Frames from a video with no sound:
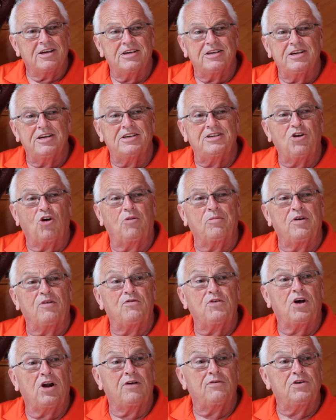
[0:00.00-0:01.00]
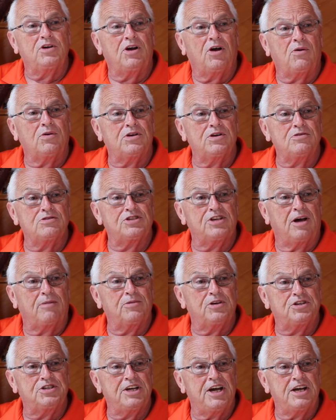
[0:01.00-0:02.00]
He told me, "Phil, if you don't do
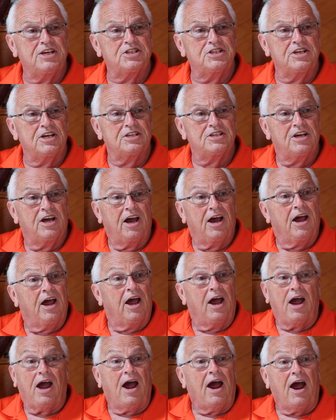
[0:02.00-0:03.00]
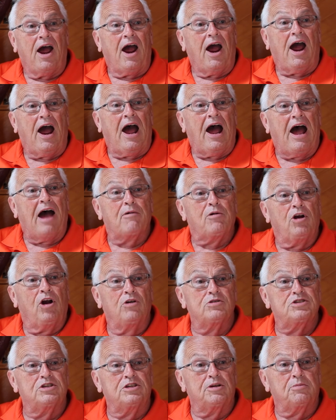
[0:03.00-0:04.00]
something to change this, I'm
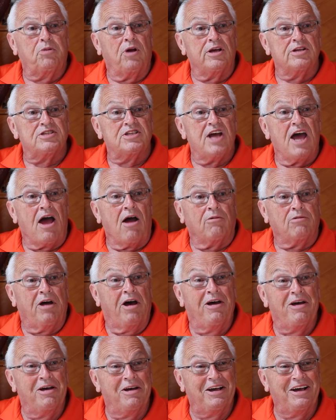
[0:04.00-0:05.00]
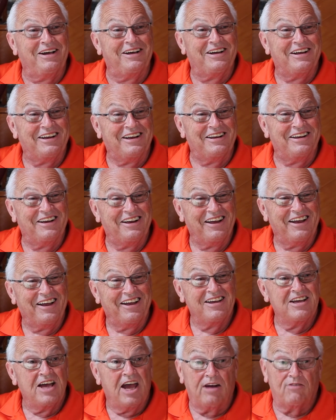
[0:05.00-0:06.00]
closing the place down."
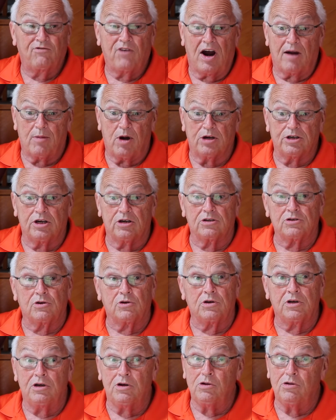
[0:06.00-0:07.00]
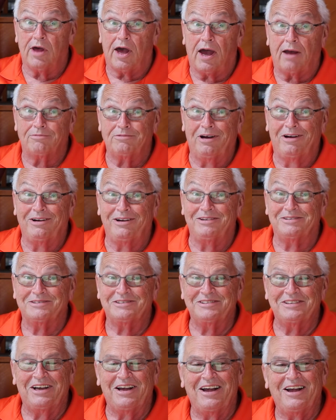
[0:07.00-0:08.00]
And fire marshals couldn't do that.
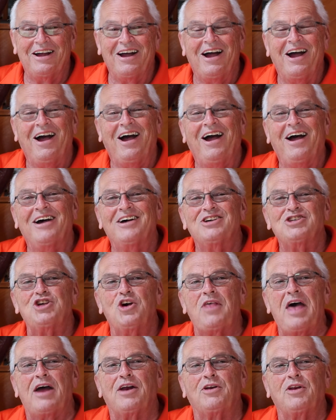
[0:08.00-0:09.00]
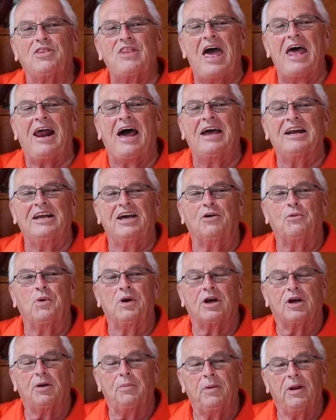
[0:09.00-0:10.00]
So that idea
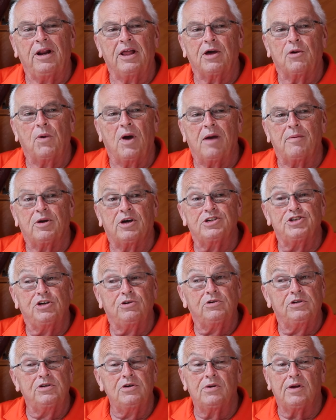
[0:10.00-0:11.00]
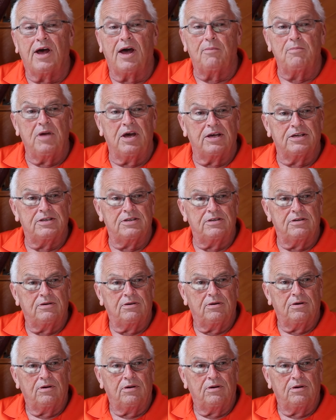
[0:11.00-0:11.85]
went completely away, because you do not mess